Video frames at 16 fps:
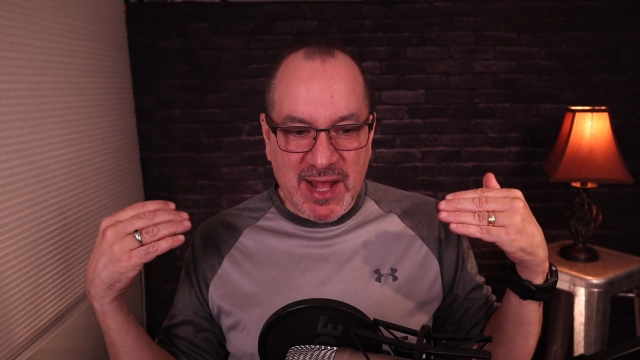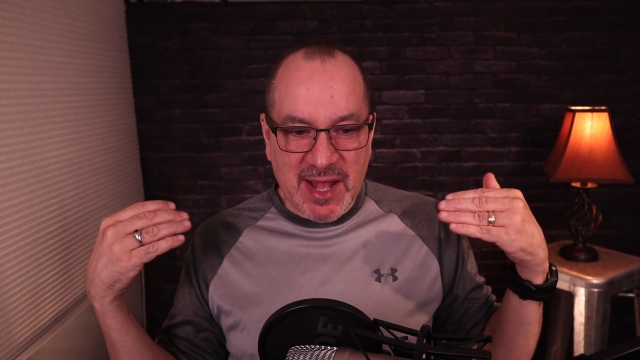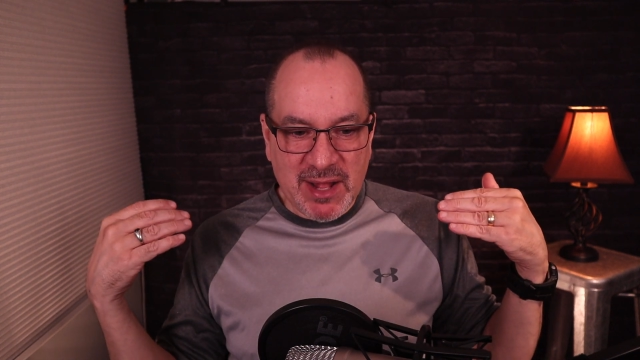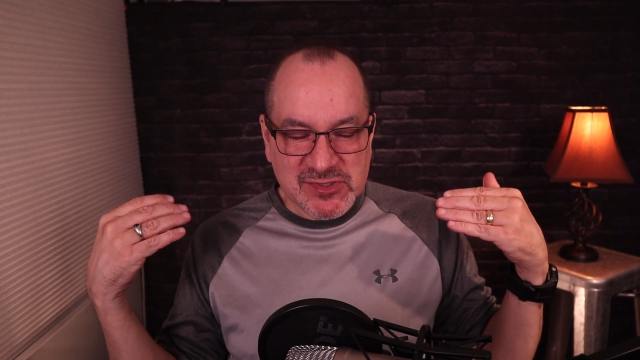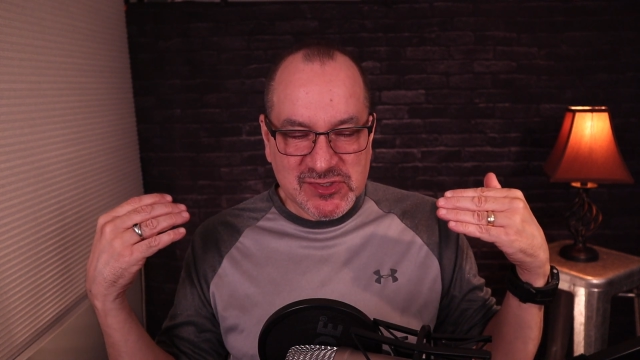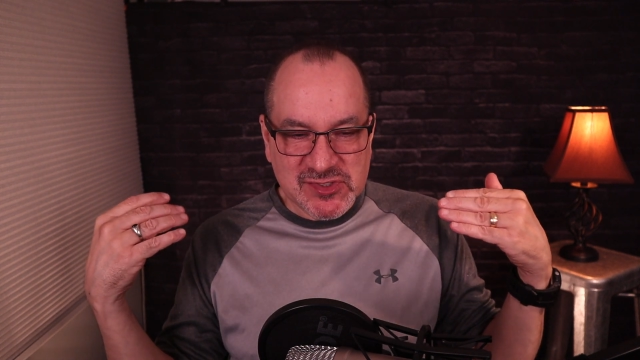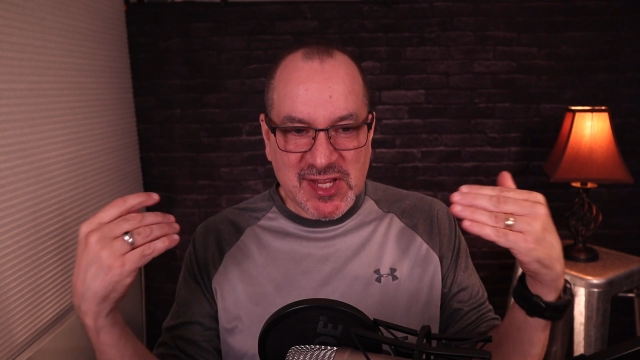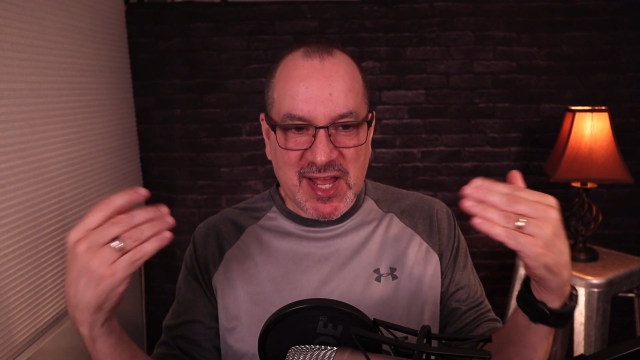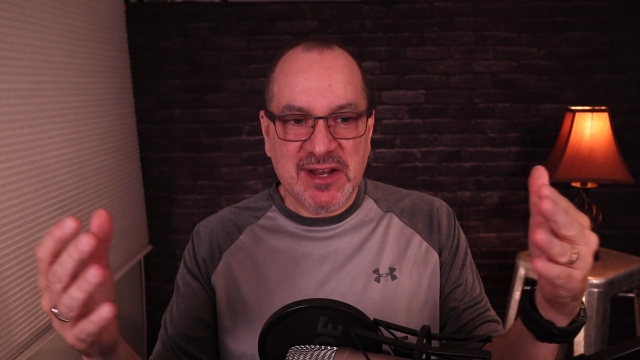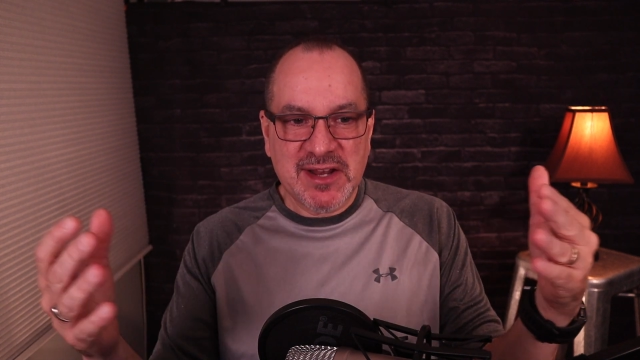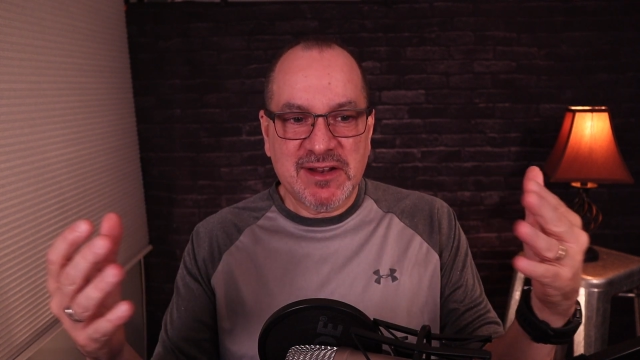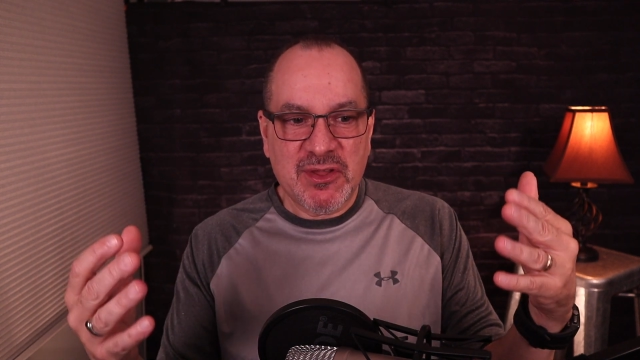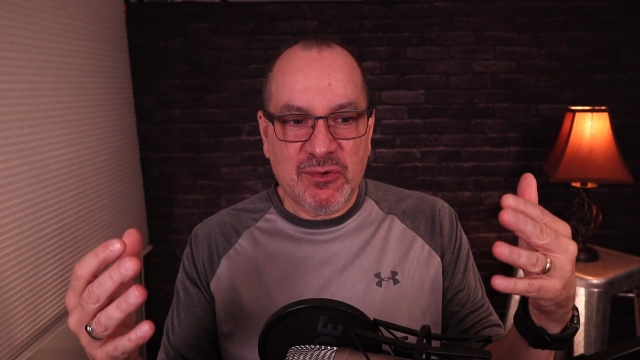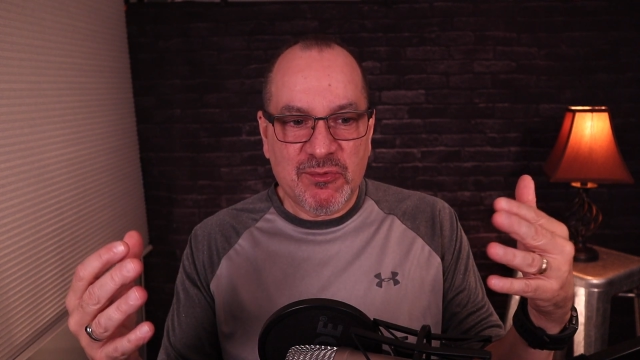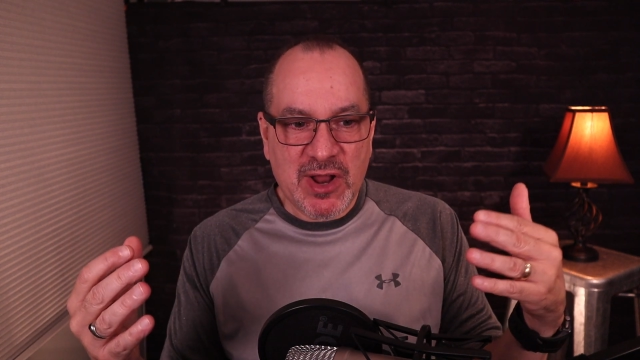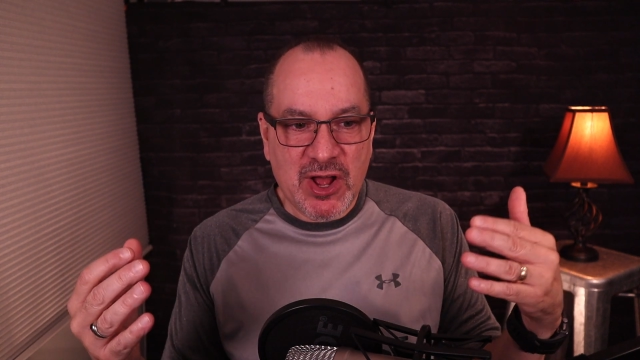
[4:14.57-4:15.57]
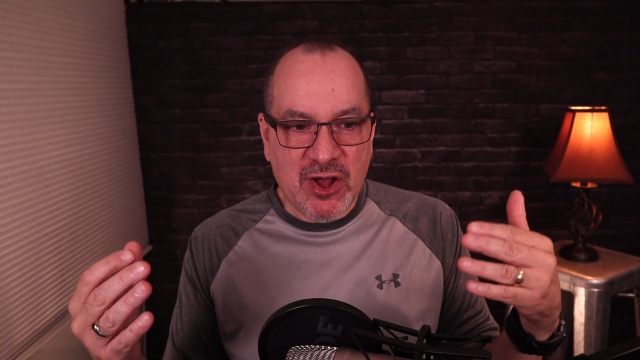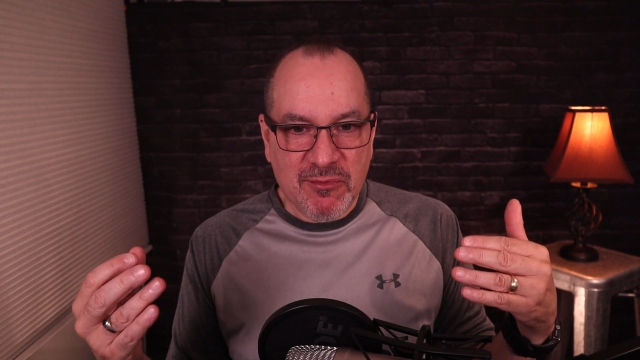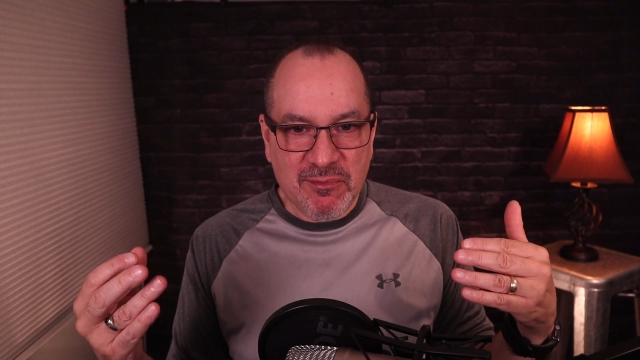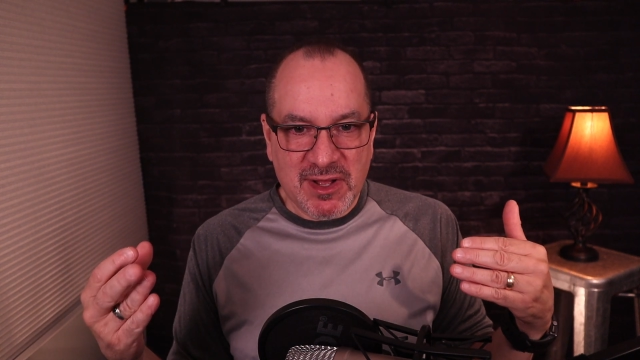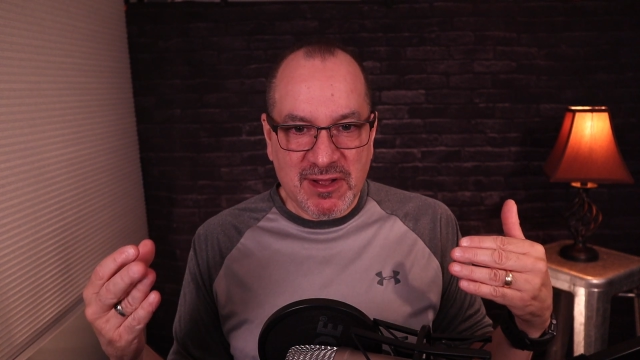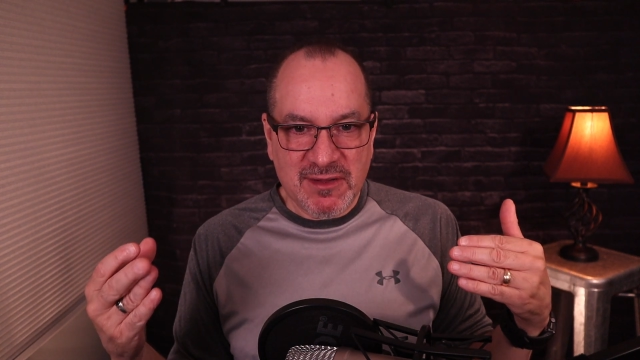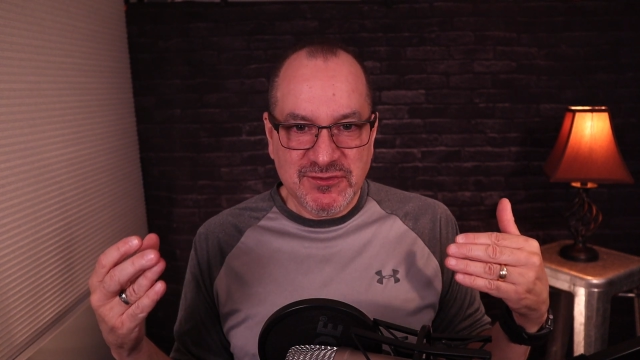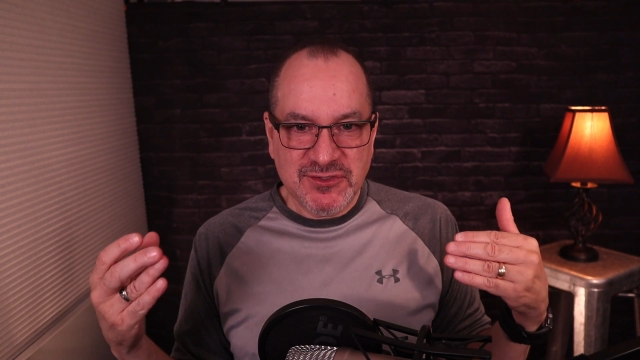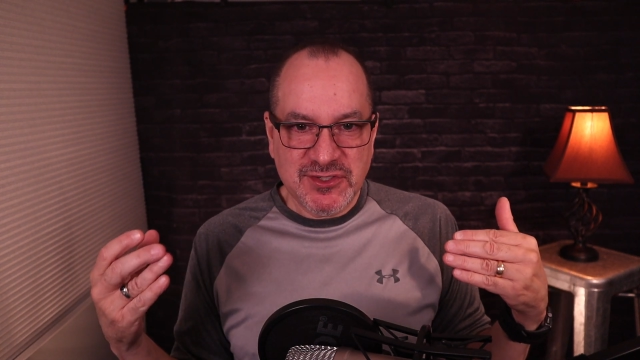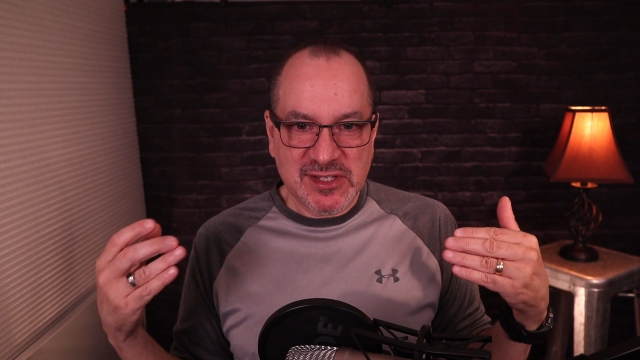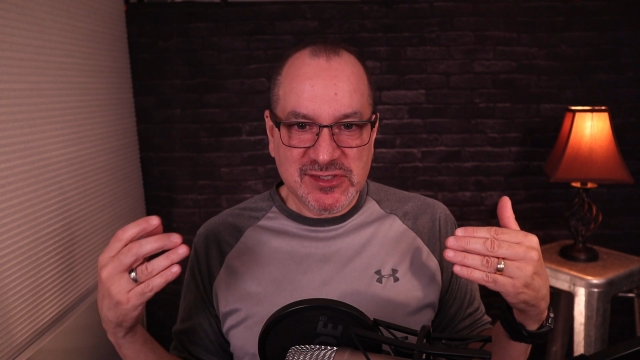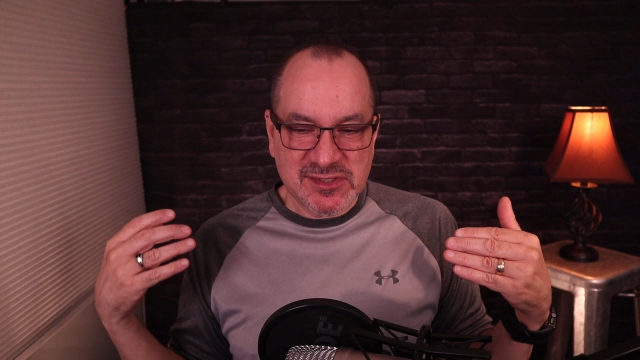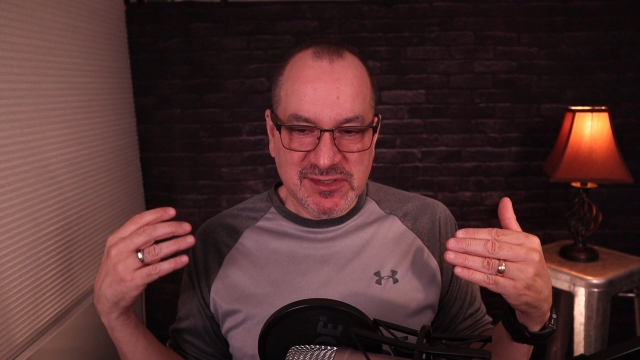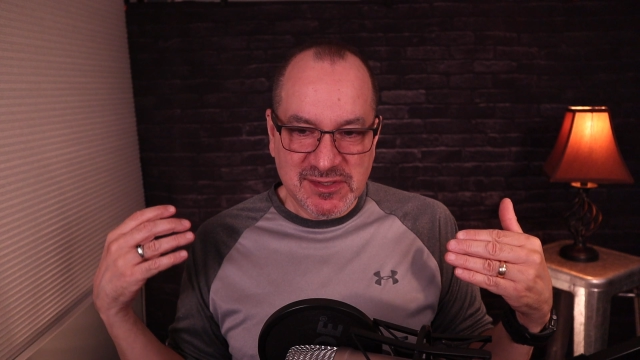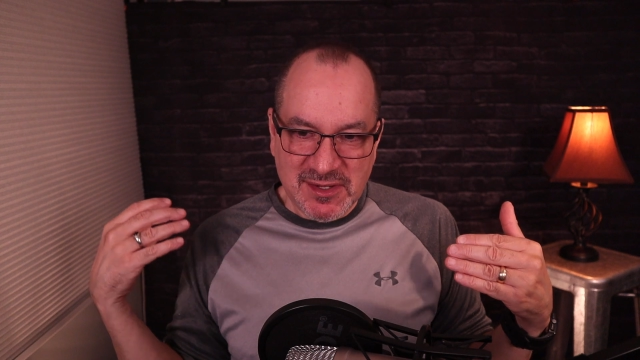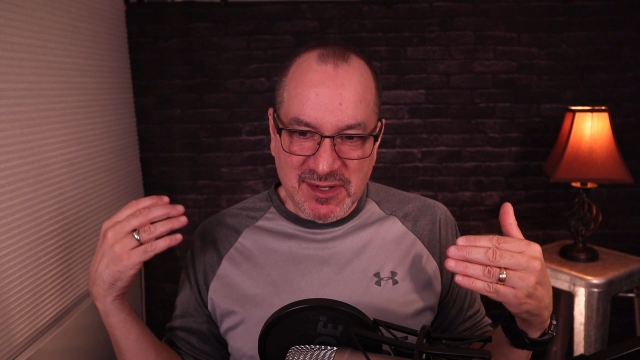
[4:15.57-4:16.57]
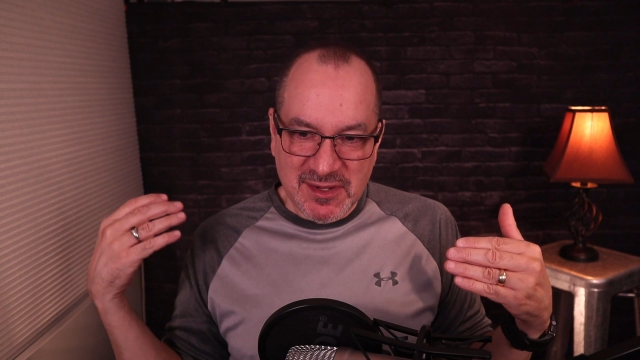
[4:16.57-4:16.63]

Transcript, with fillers: outside of the realm of just